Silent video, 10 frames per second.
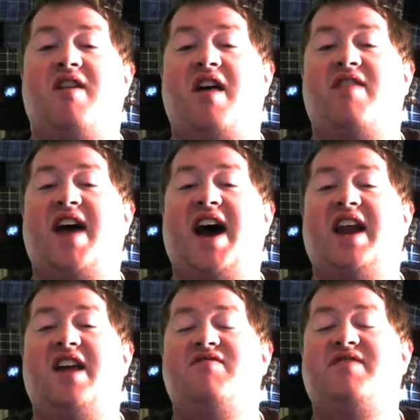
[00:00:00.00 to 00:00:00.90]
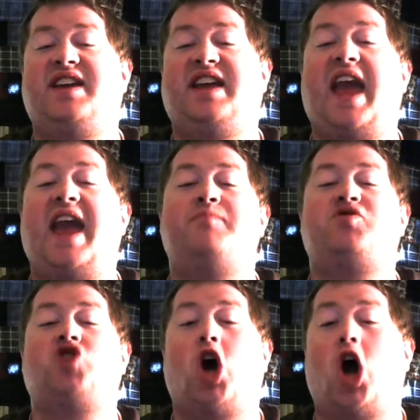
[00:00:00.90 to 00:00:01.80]
that the
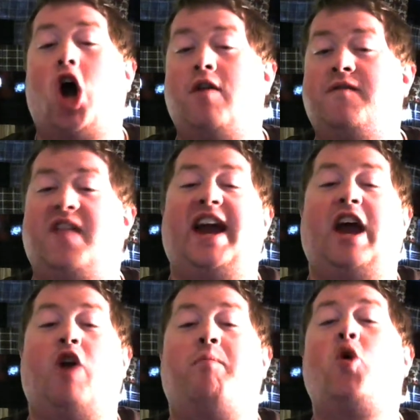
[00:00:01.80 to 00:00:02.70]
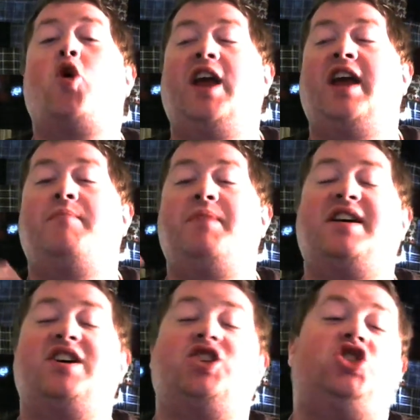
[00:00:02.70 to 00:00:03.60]
games are flat out boring
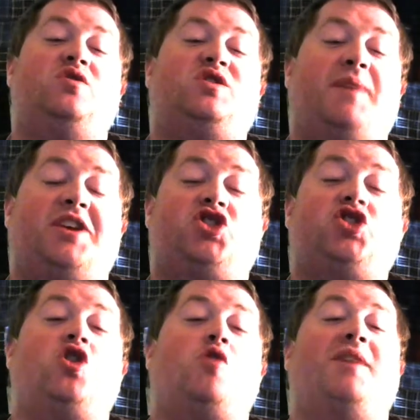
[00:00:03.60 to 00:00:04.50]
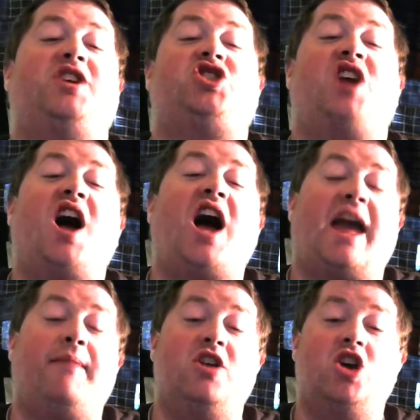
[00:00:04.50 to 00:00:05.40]
because you spend so much
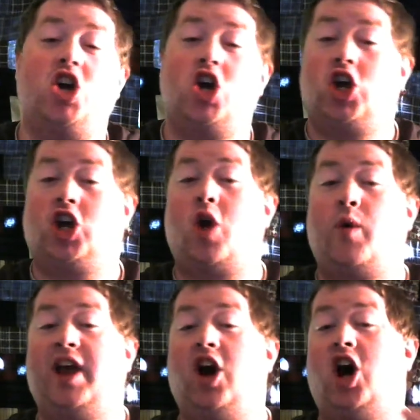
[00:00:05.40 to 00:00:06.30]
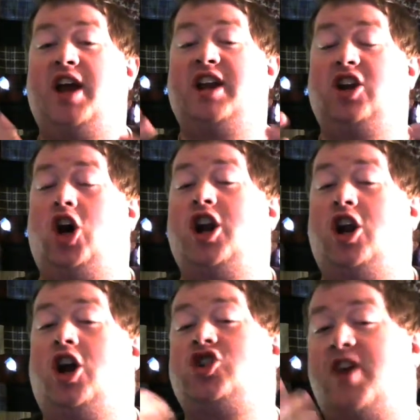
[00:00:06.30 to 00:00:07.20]
time going on and on
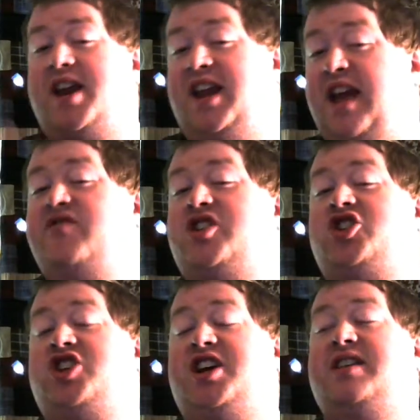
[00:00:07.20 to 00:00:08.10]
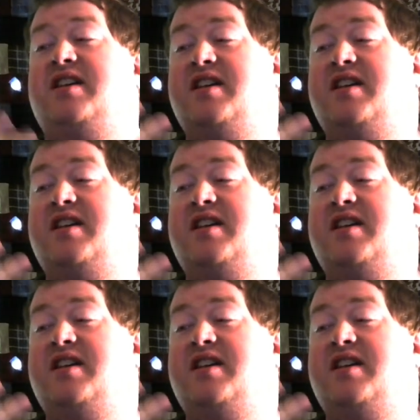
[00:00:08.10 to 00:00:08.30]
and on trying to get this shit.